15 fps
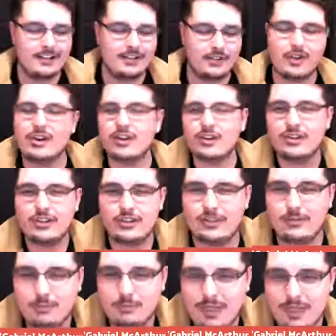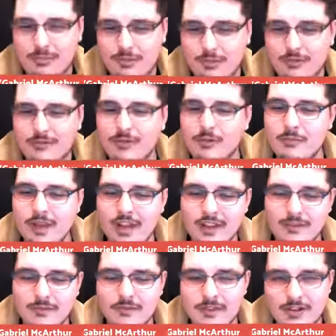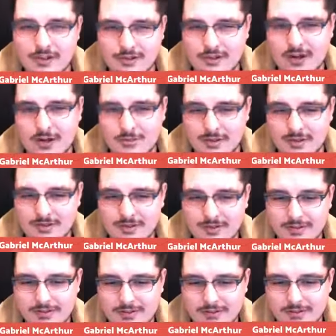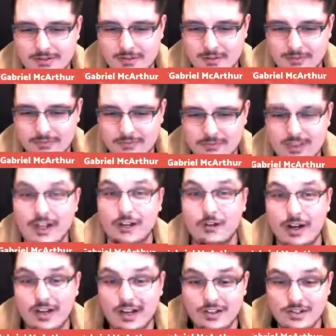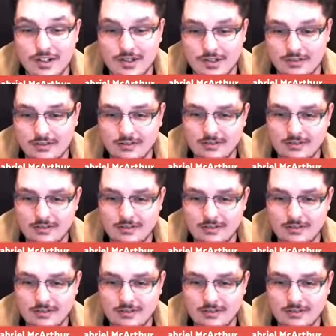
There are good people from every stripe. Yeah, Qui-Gon Jinn.